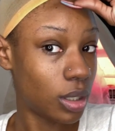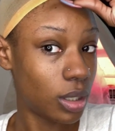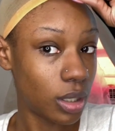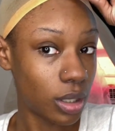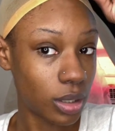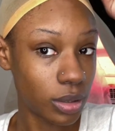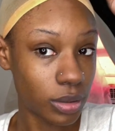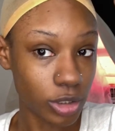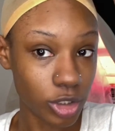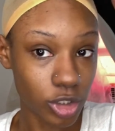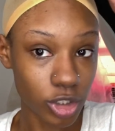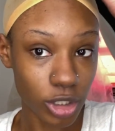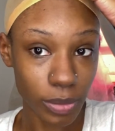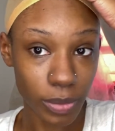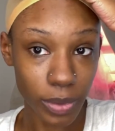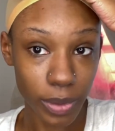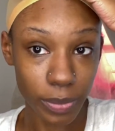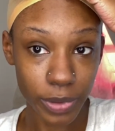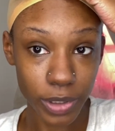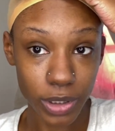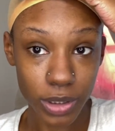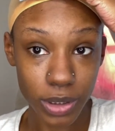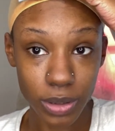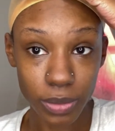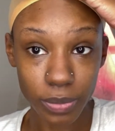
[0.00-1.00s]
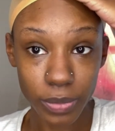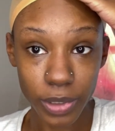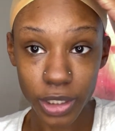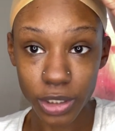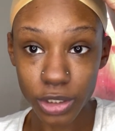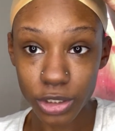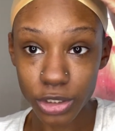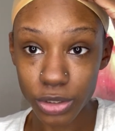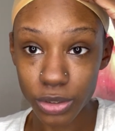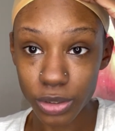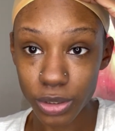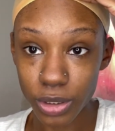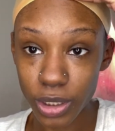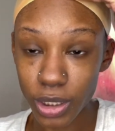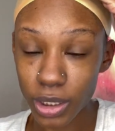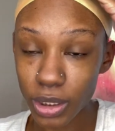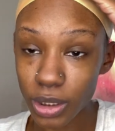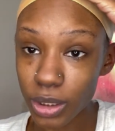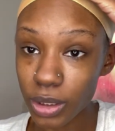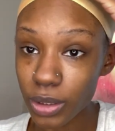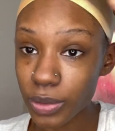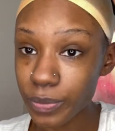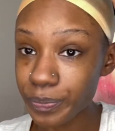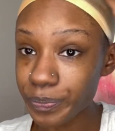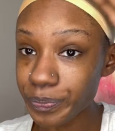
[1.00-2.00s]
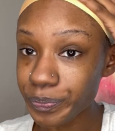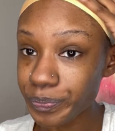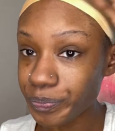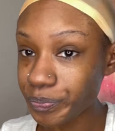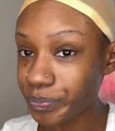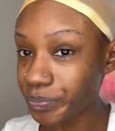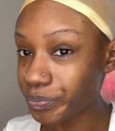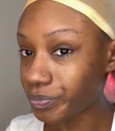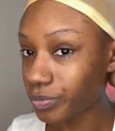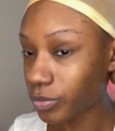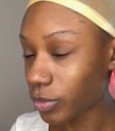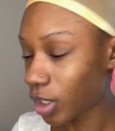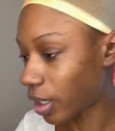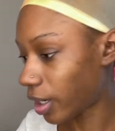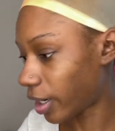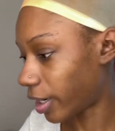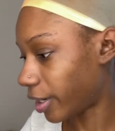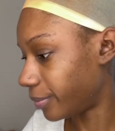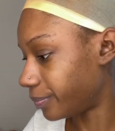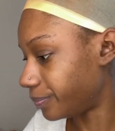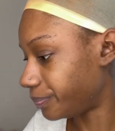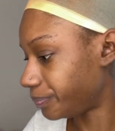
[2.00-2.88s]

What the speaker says: I'm trying my best to make sure that all right.